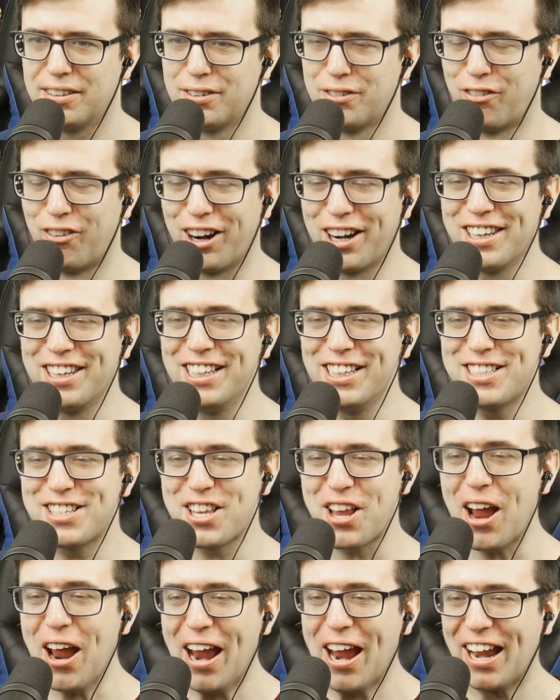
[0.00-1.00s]
What did he
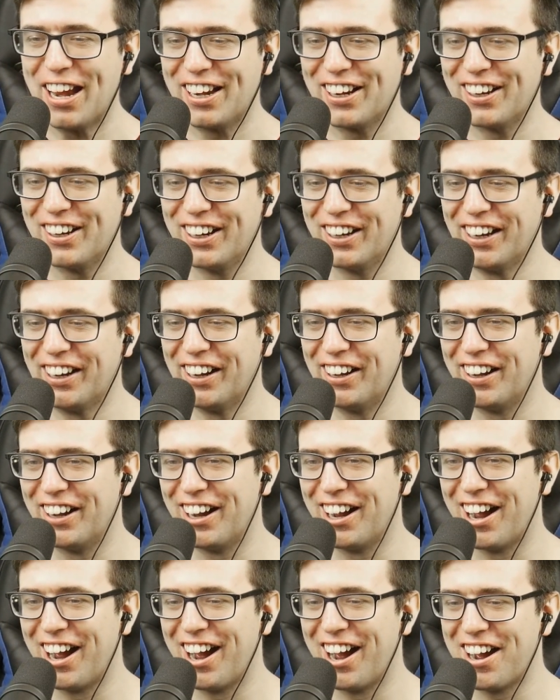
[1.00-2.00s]
say?
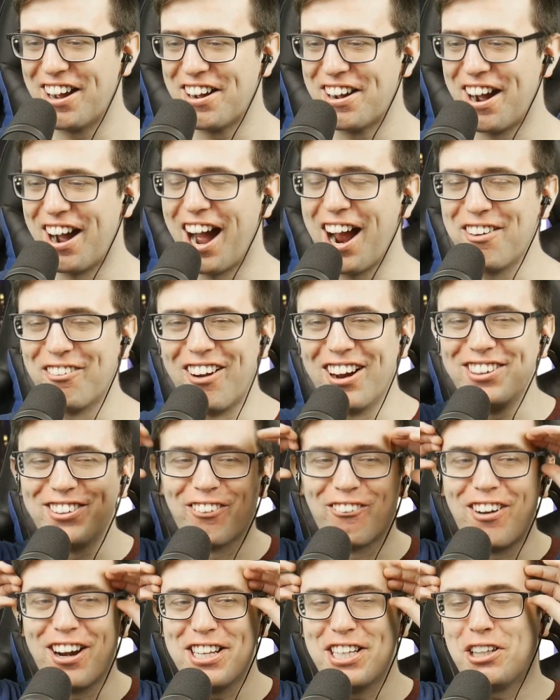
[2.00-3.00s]
I
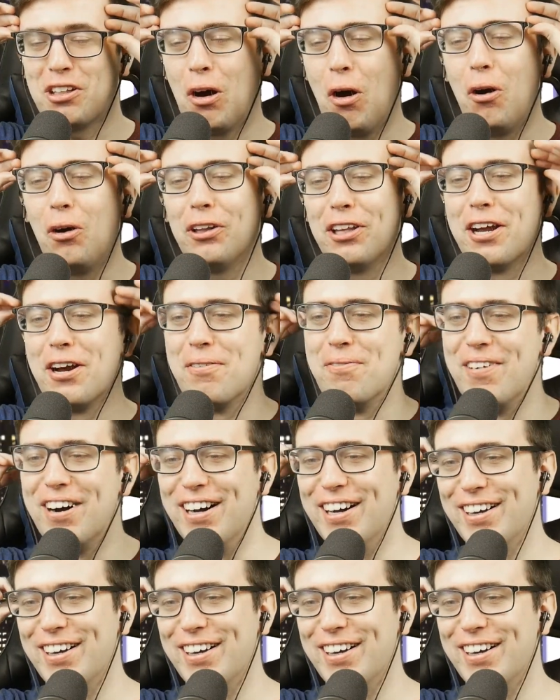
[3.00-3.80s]
wonder what he told him.